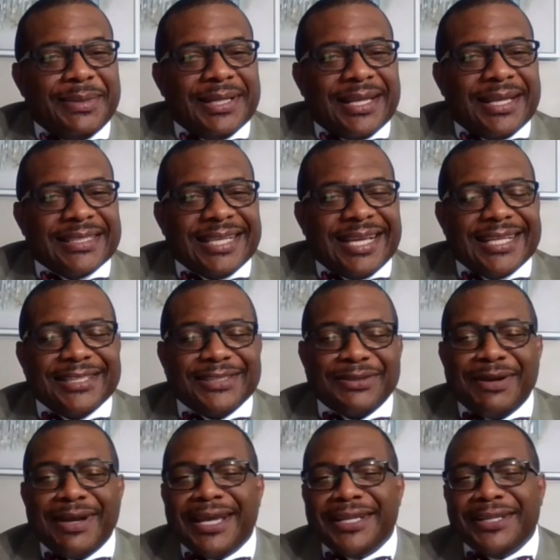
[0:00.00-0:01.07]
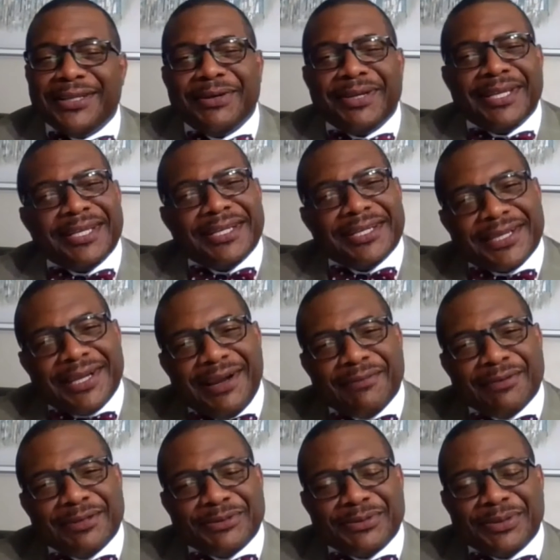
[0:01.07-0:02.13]
me like that. So I had to go get in a
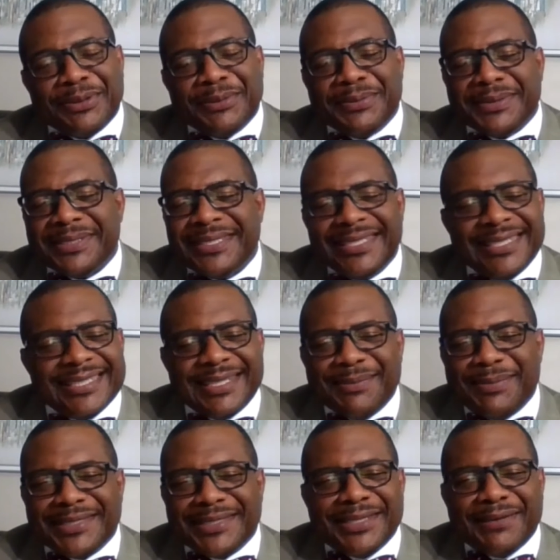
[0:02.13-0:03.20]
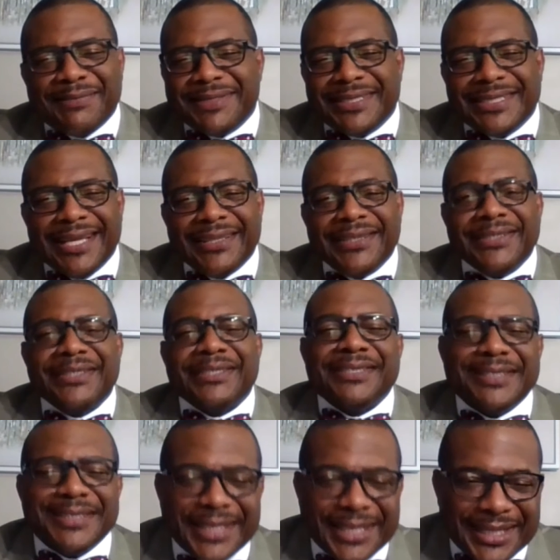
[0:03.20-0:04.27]
conference room, get myself together,
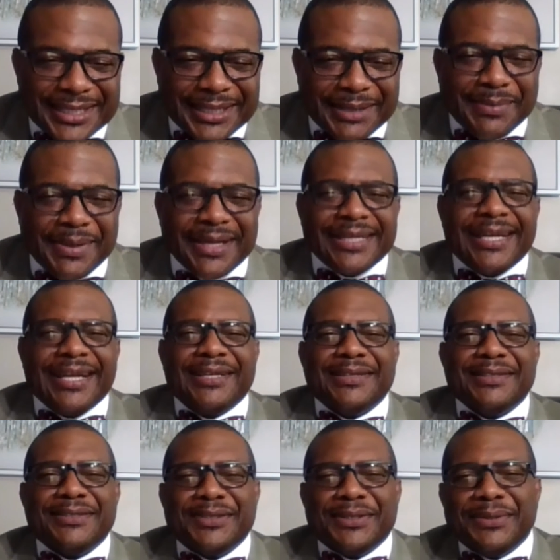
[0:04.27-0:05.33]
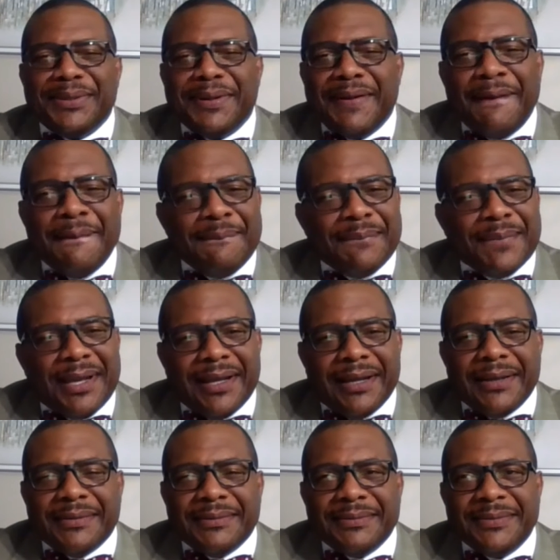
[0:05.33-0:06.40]
then come back out. So
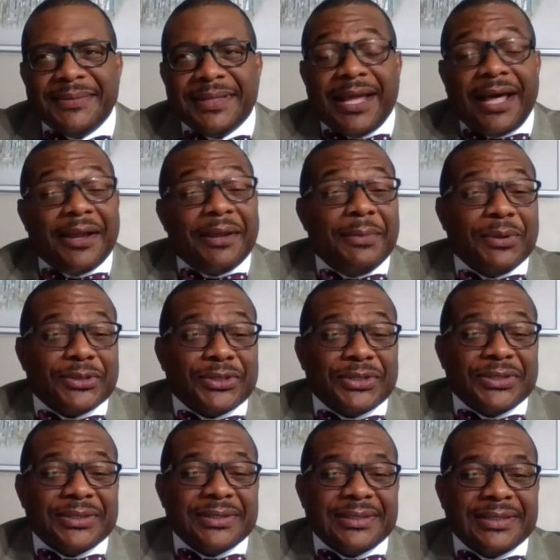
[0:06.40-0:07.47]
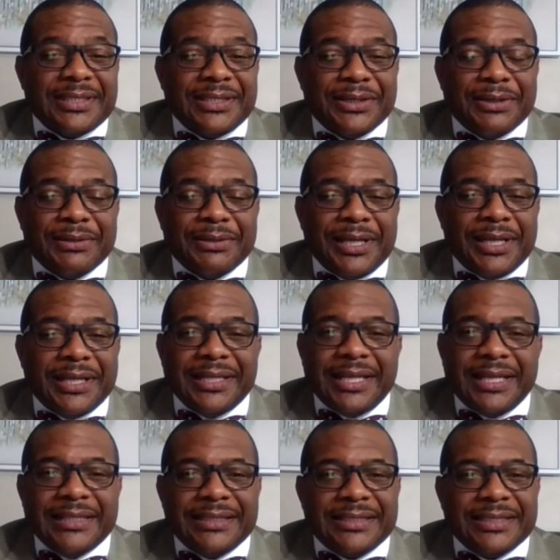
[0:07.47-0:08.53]
a lot of emotions,
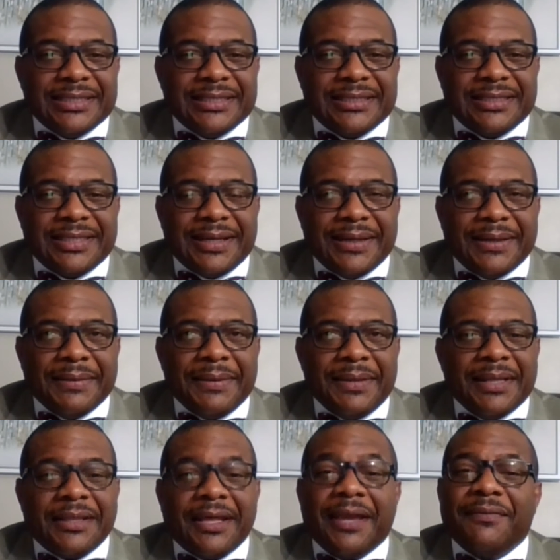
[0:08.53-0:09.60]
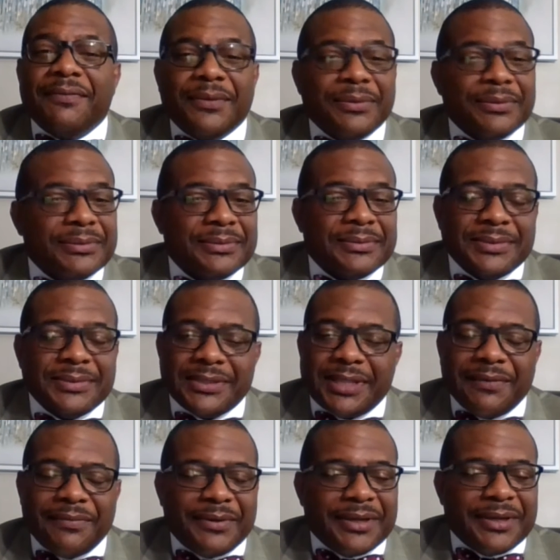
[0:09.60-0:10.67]
and just thankful. Just
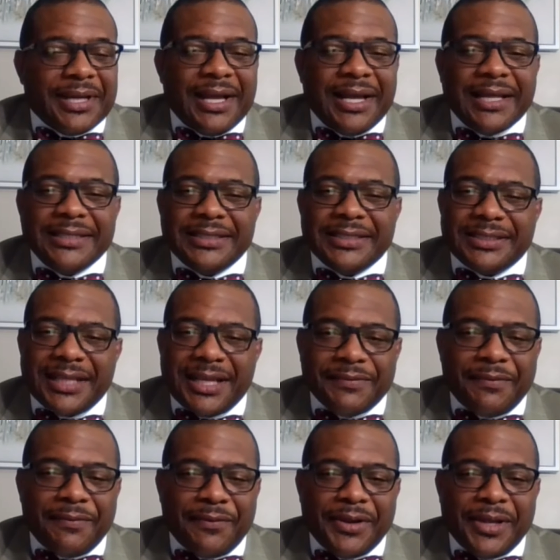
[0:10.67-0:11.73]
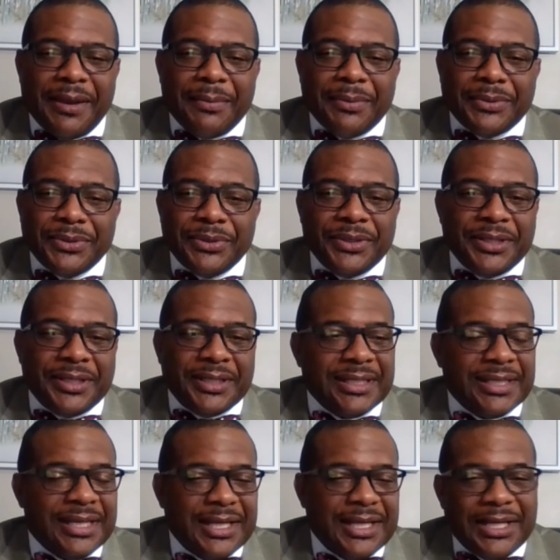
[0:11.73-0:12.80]
thankful to God, just thankful for the
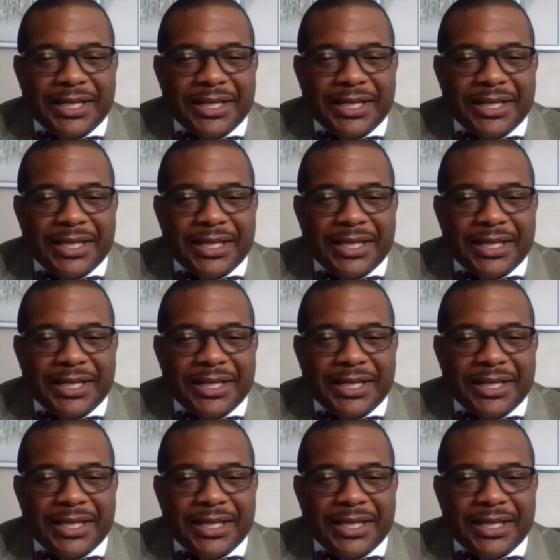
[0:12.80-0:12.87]
opportunity.